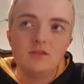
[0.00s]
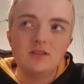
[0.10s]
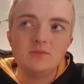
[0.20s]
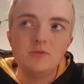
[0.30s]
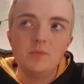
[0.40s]

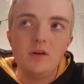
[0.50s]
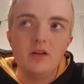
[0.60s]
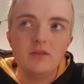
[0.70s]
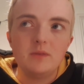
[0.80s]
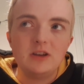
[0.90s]
a small
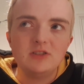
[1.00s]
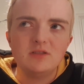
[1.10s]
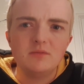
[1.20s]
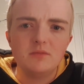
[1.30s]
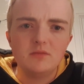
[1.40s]
part of me
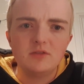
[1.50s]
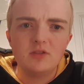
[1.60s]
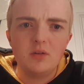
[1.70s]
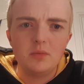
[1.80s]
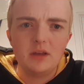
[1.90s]
shouldn't
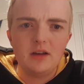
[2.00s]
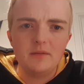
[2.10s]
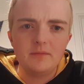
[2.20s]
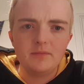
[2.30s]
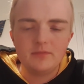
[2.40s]
stop that.
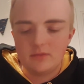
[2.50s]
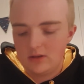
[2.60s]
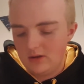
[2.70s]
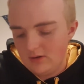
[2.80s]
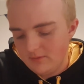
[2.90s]

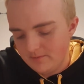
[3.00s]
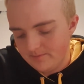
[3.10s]
You know,